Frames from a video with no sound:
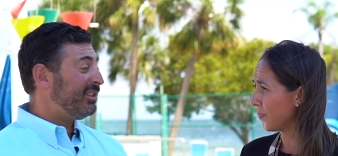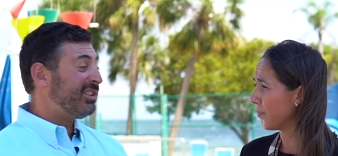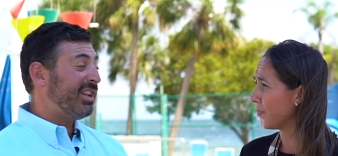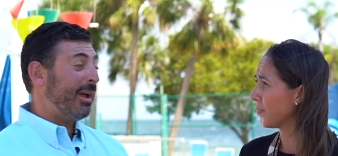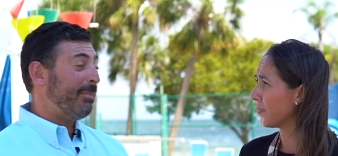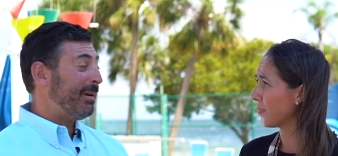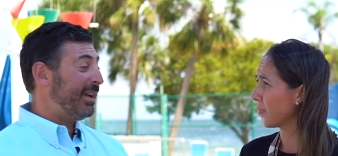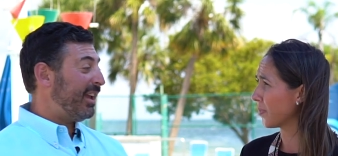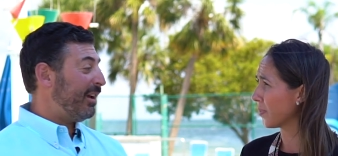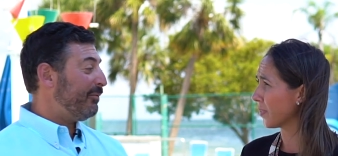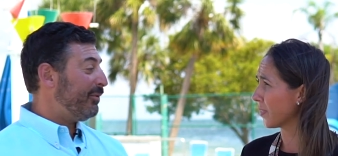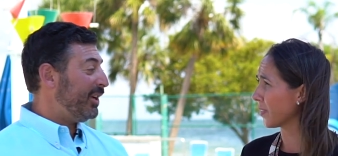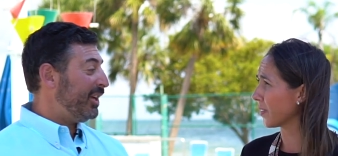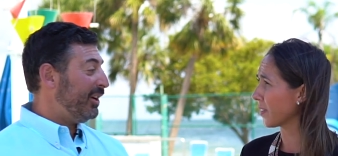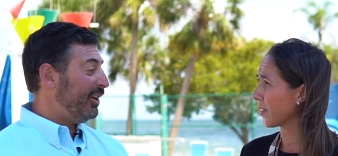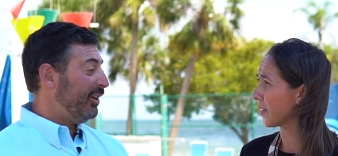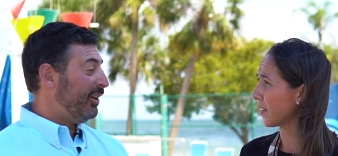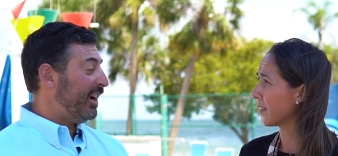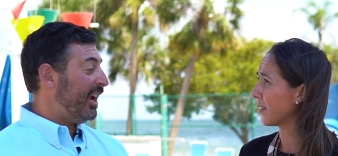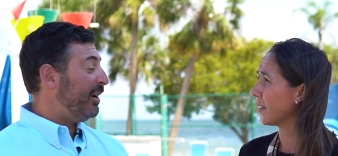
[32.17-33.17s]
Speaker 1: this topic every
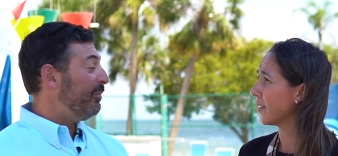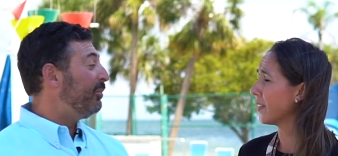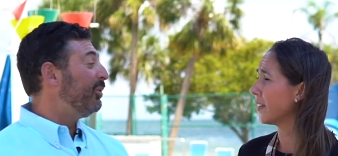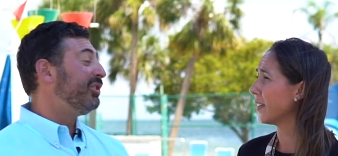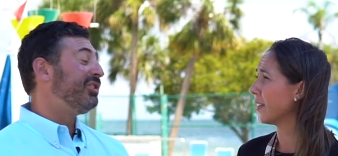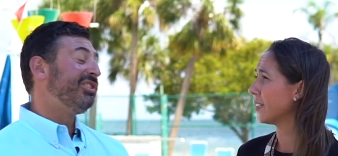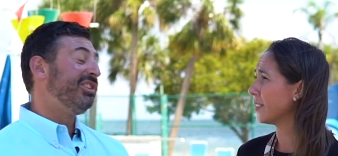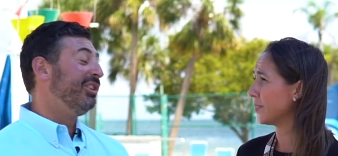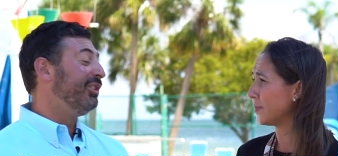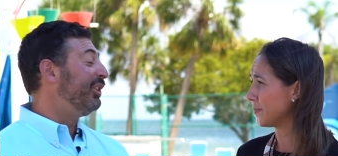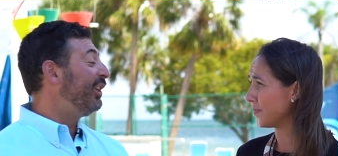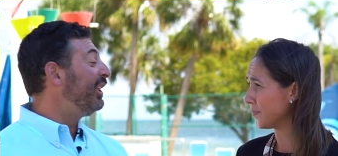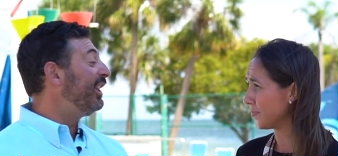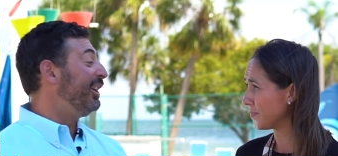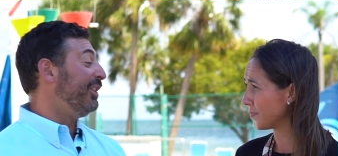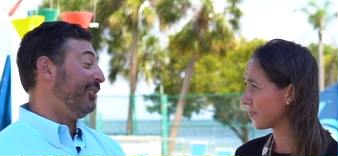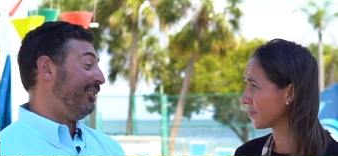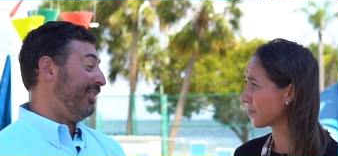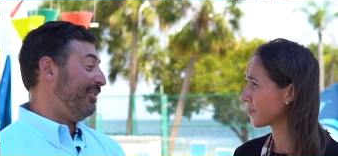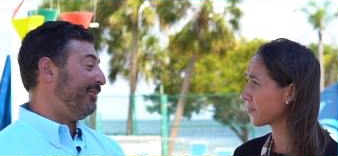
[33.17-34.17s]
year, and we're still the
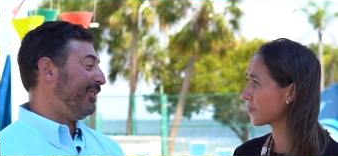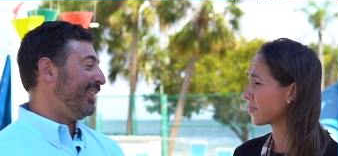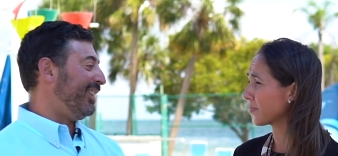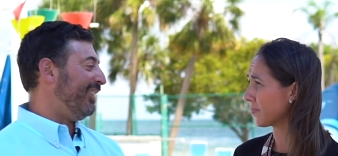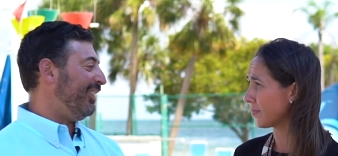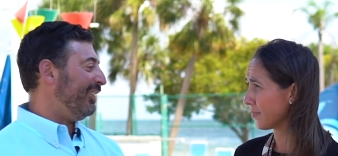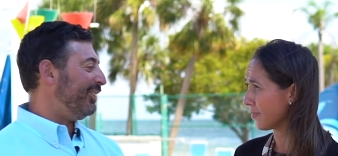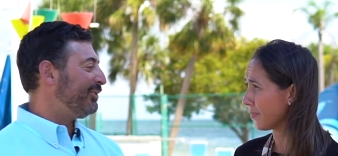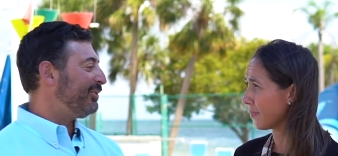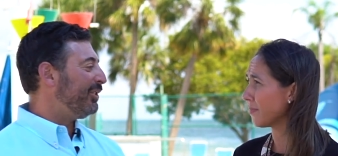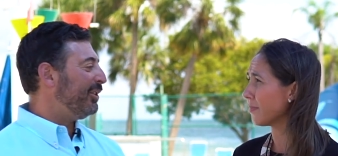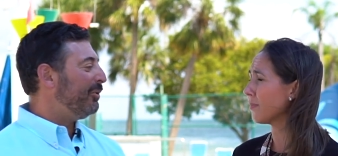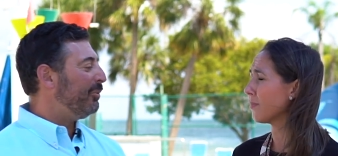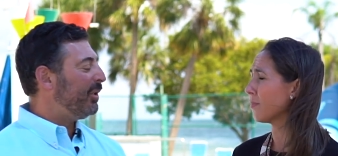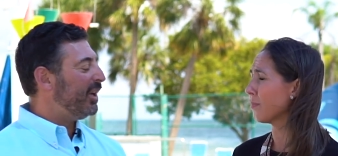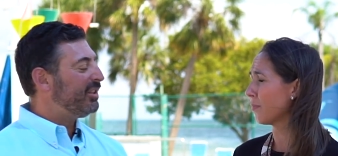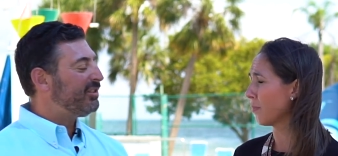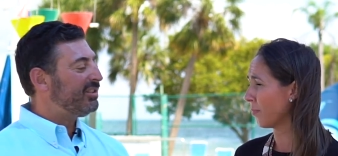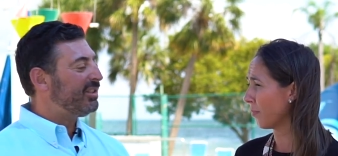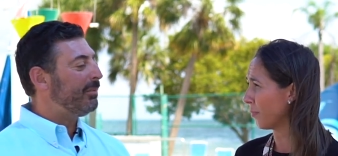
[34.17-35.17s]
leader every year. So
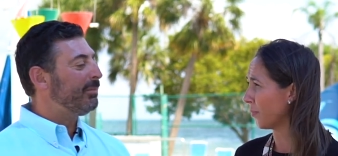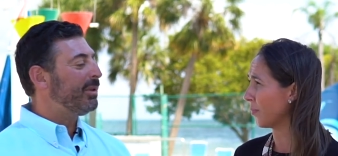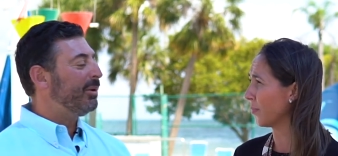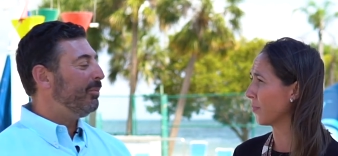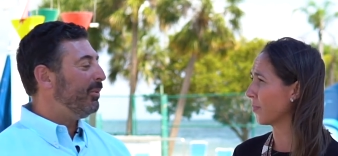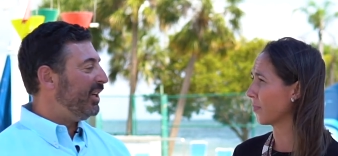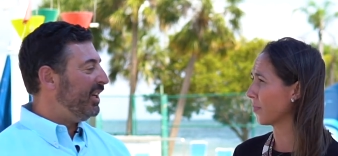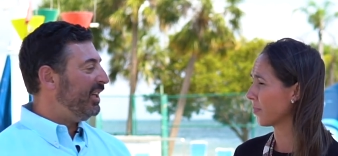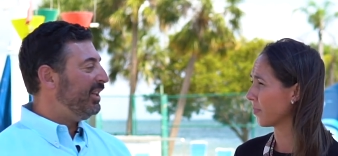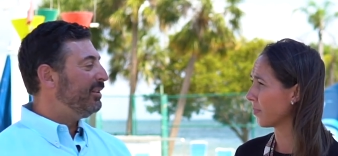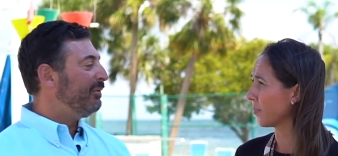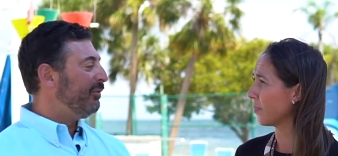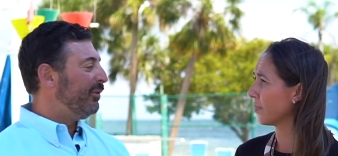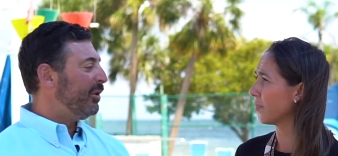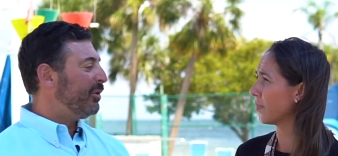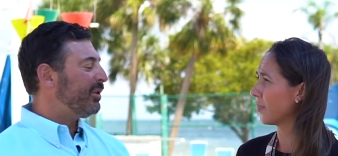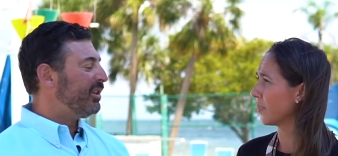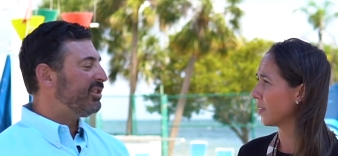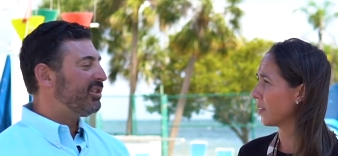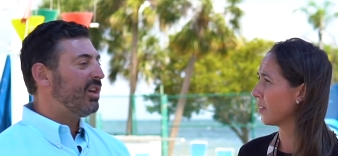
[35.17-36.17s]
it's something we need to
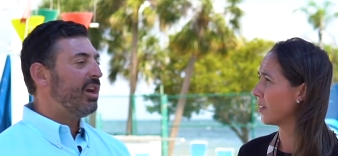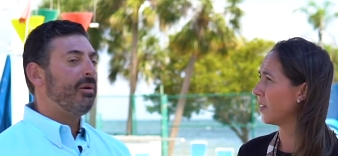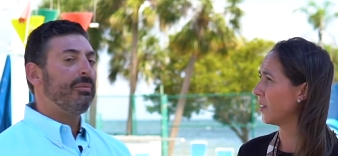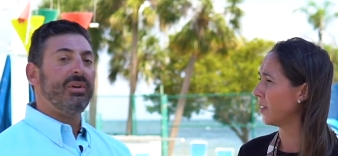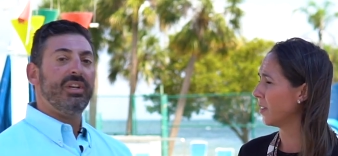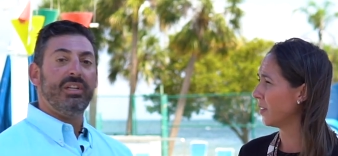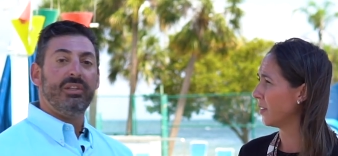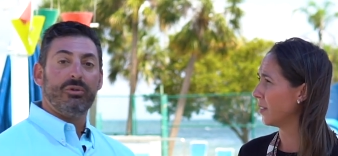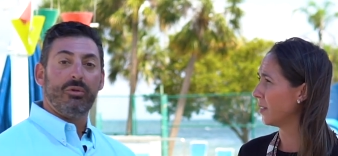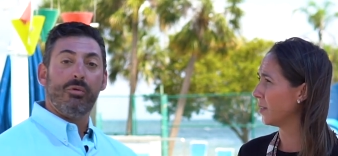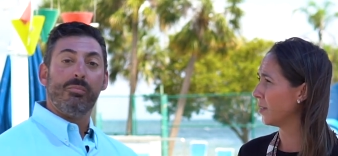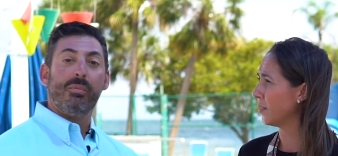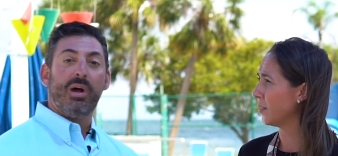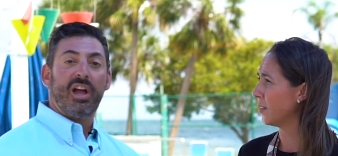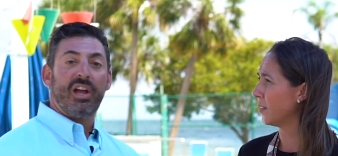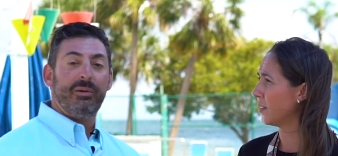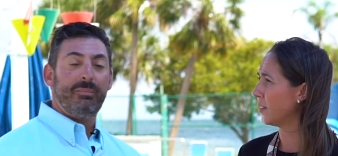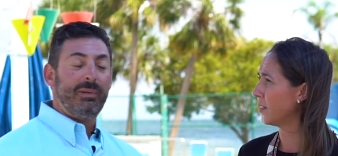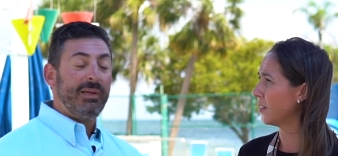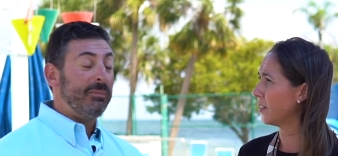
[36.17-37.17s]
focus on. We need to
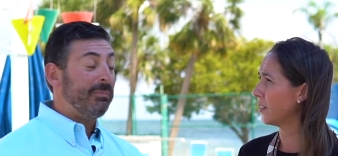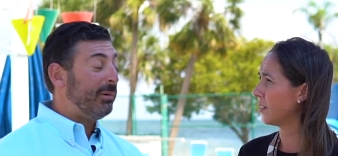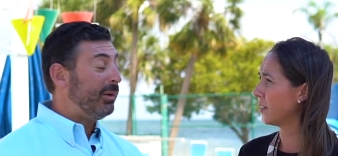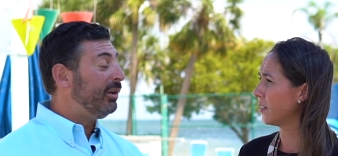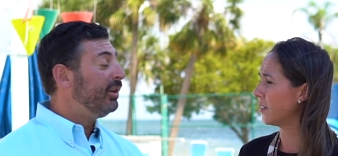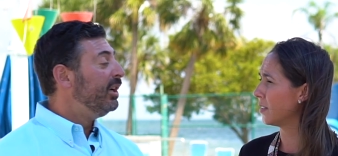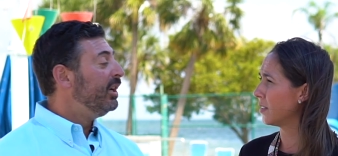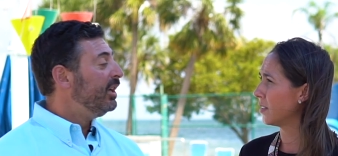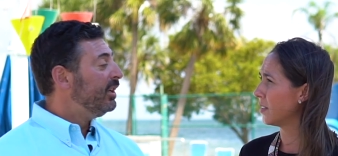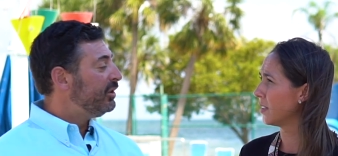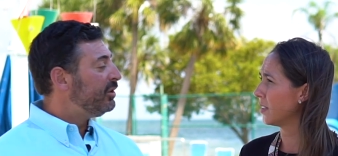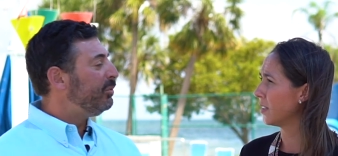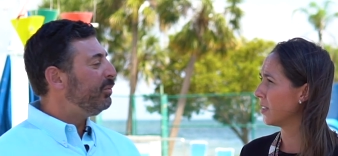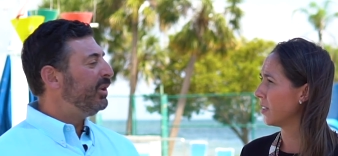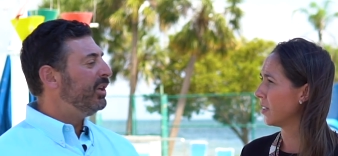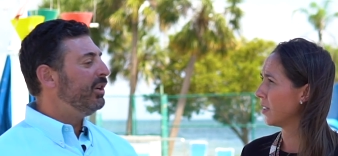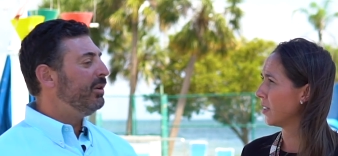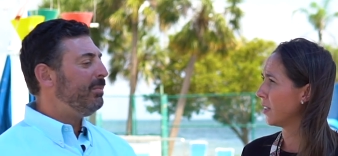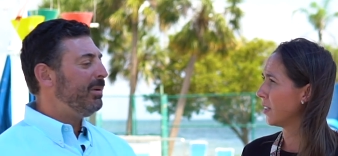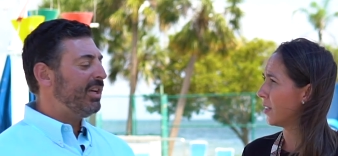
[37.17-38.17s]
remind people to really